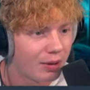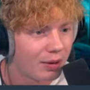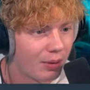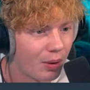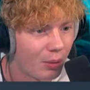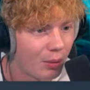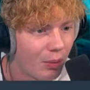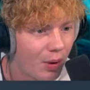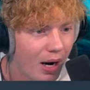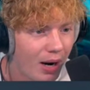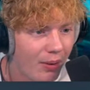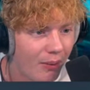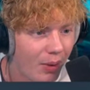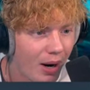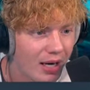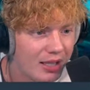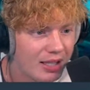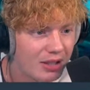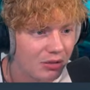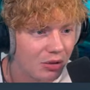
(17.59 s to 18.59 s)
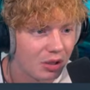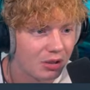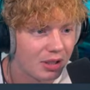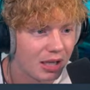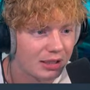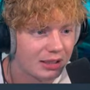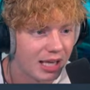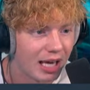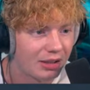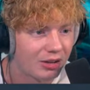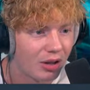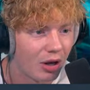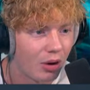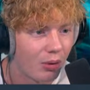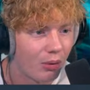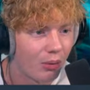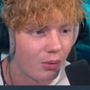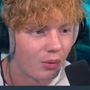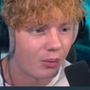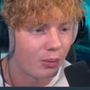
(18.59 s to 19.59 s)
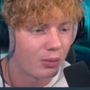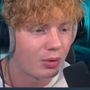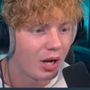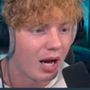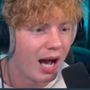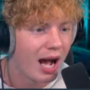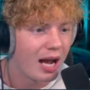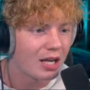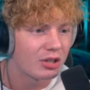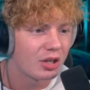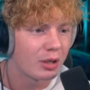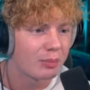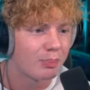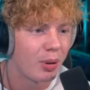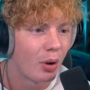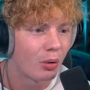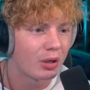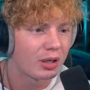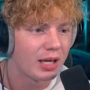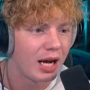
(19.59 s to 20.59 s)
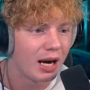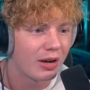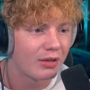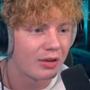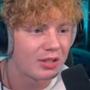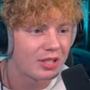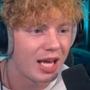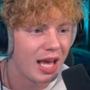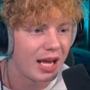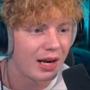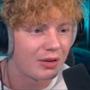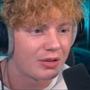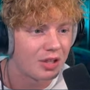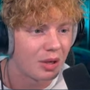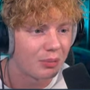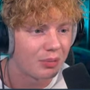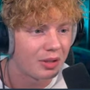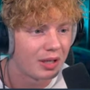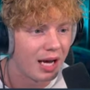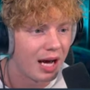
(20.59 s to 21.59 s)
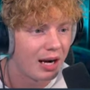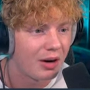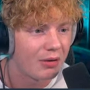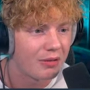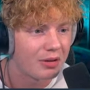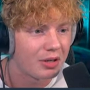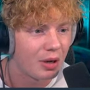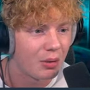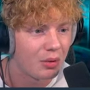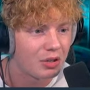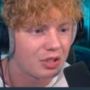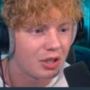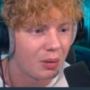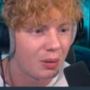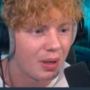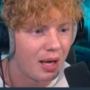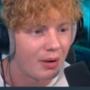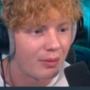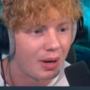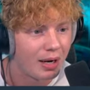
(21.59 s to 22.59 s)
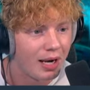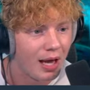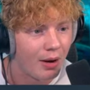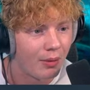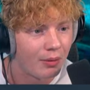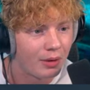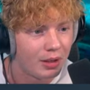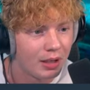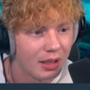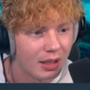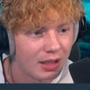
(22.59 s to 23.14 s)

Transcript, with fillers: Well, why? Why is it looking like that though? The eyes are like poking out of its head or something. I don't even know what's going on right now.